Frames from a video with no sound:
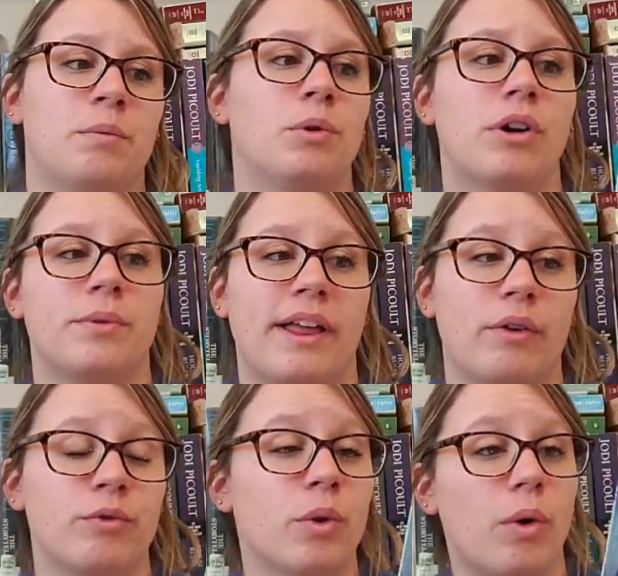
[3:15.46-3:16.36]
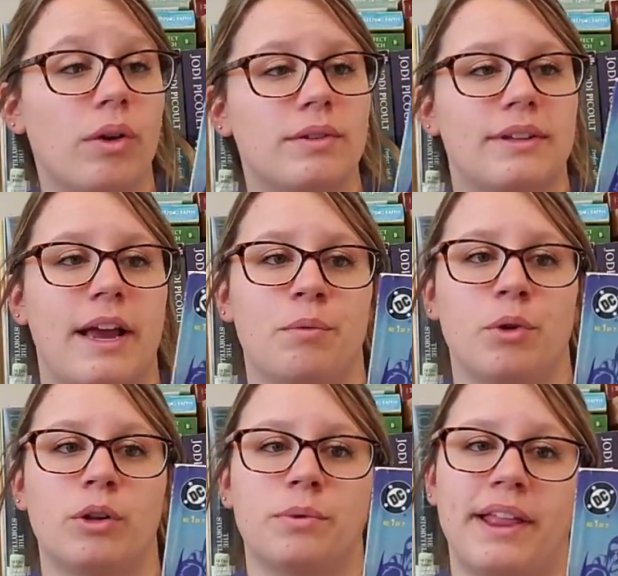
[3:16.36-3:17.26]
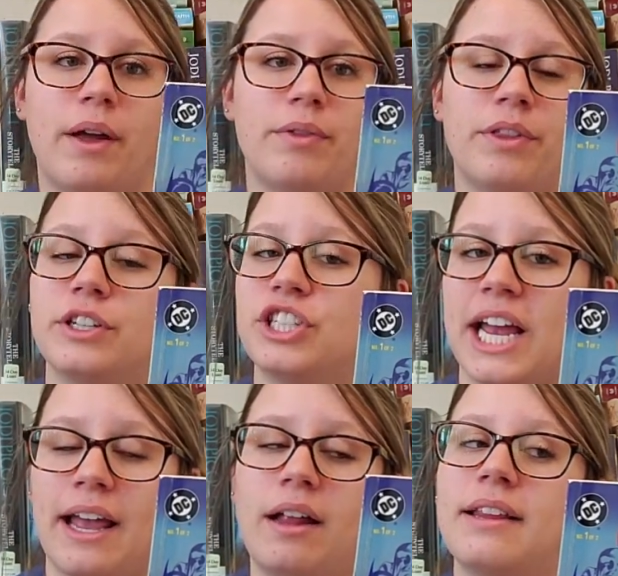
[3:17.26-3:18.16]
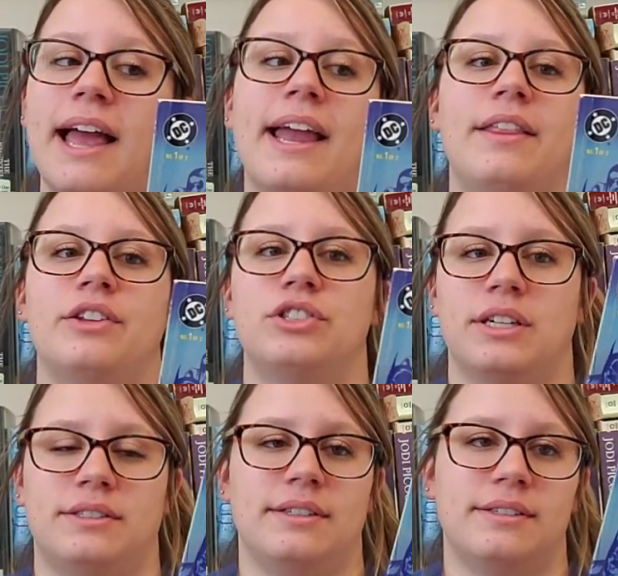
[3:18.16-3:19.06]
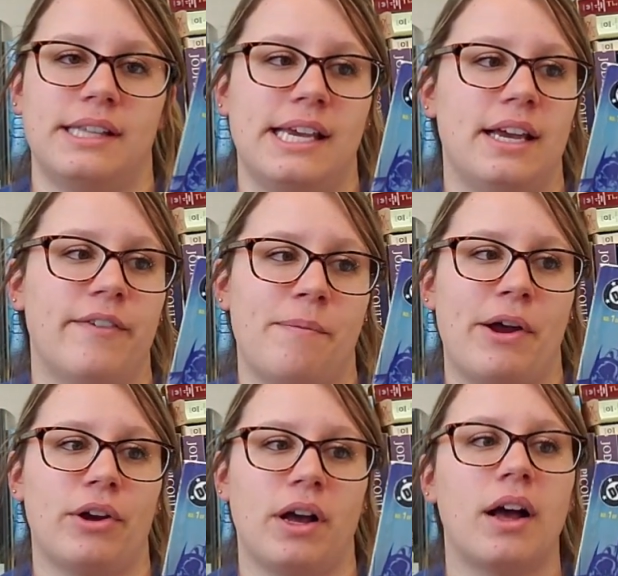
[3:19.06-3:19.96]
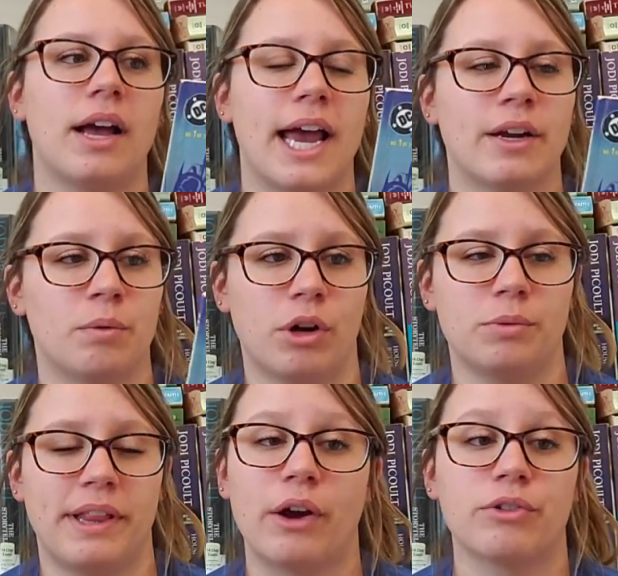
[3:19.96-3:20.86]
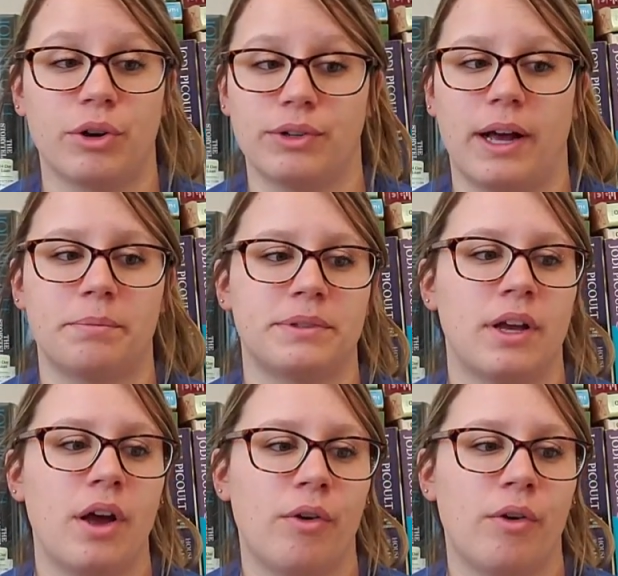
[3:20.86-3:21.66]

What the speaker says: a world without rules, a world without the JLA, the Justice League of America, and a world without grown-ups.